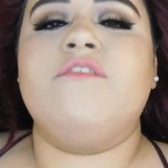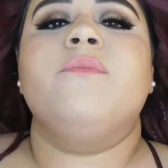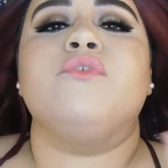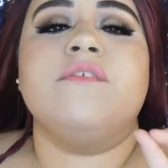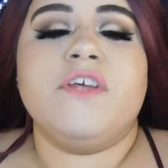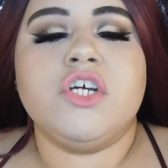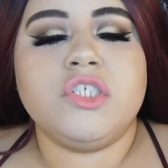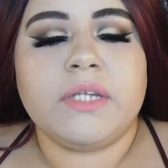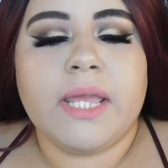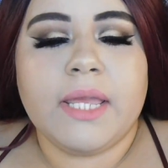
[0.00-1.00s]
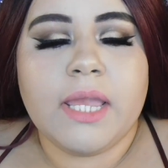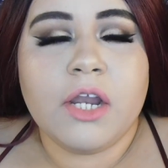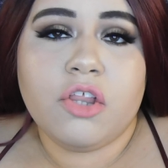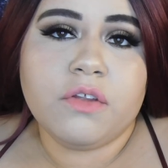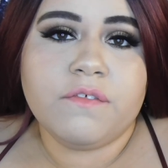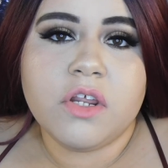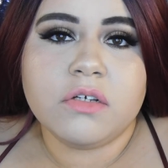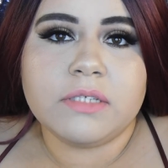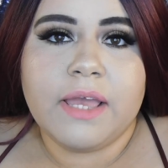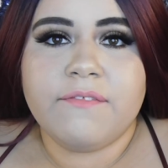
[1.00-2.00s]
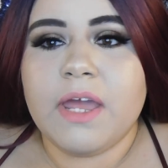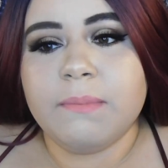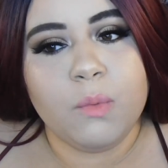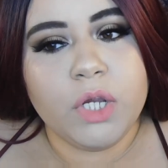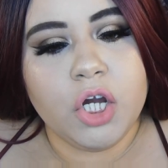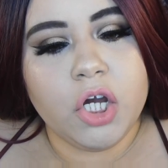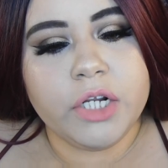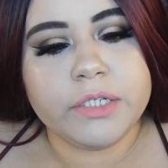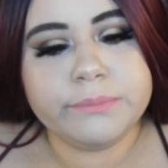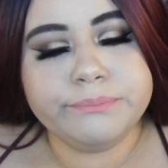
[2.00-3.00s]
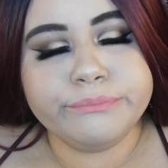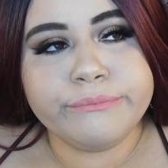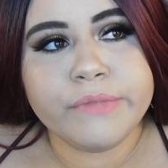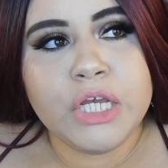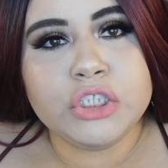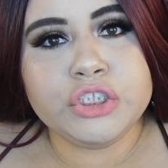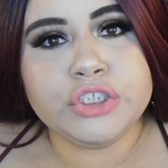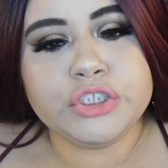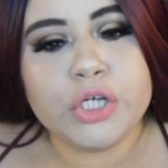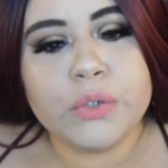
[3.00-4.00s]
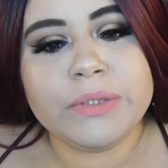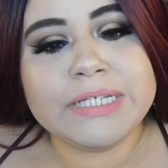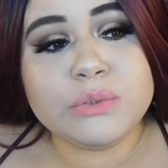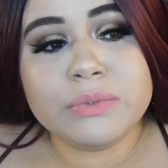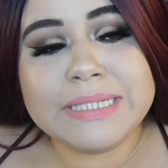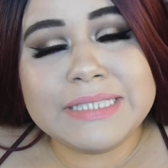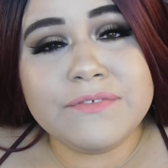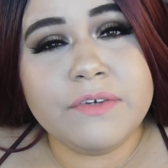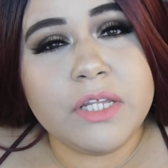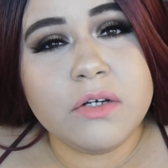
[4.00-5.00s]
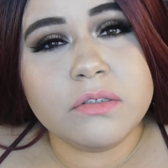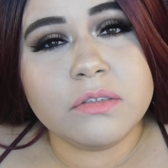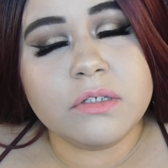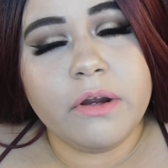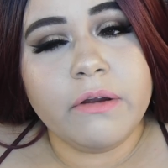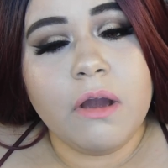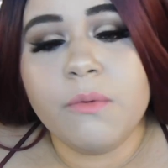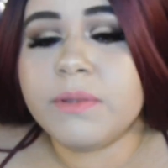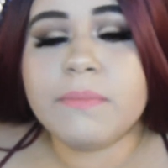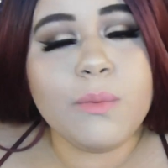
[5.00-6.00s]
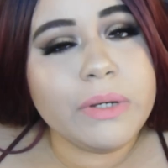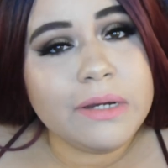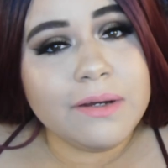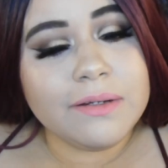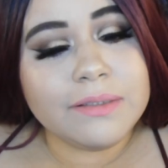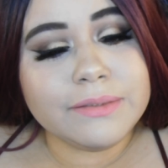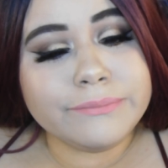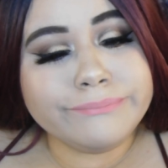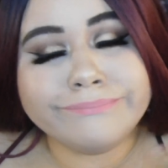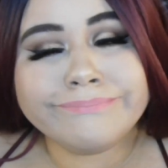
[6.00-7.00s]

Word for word: I filmed three videos today, and all three videos I've had my wig on. So this week's videos are all with my wig on.